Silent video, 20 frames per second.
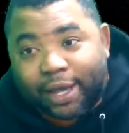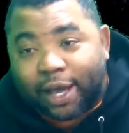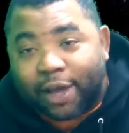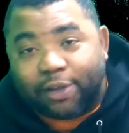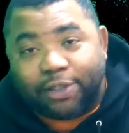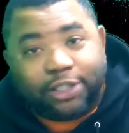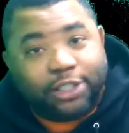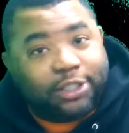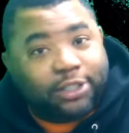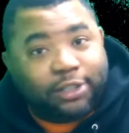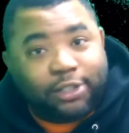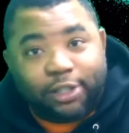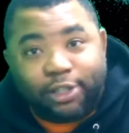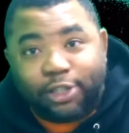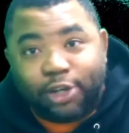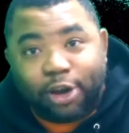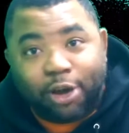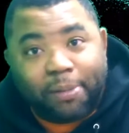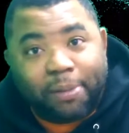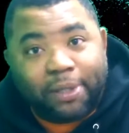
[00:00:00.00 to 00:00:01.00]
I was just
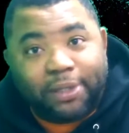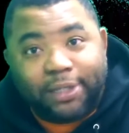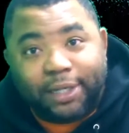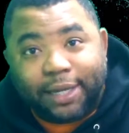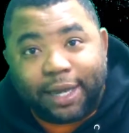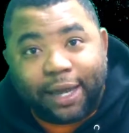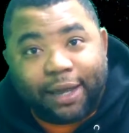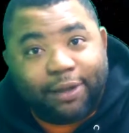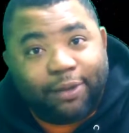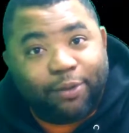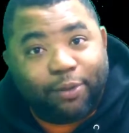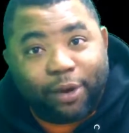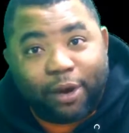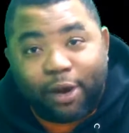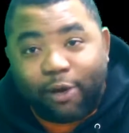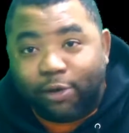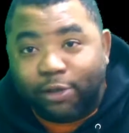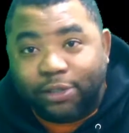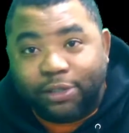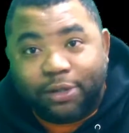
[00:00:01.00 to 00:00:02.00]
determined to get
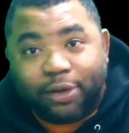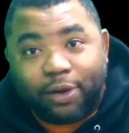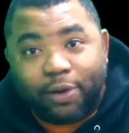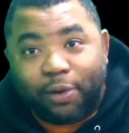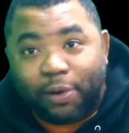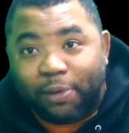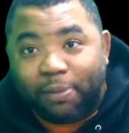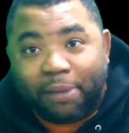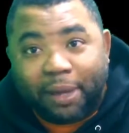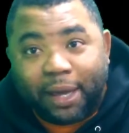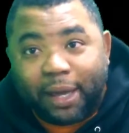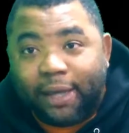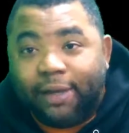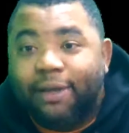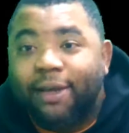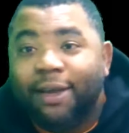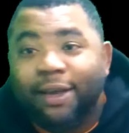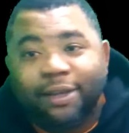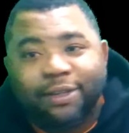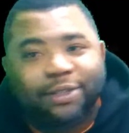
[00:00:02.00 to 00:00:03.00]
where I was going,
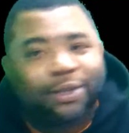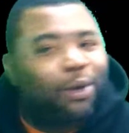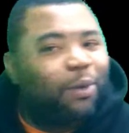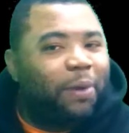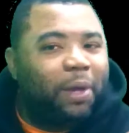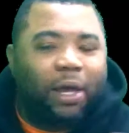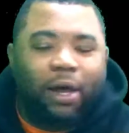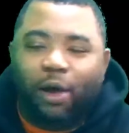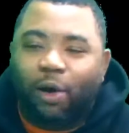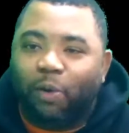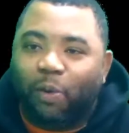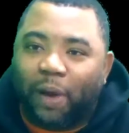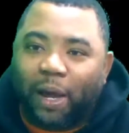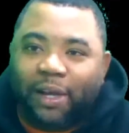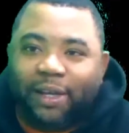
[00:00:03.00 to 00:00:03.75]
man. So we all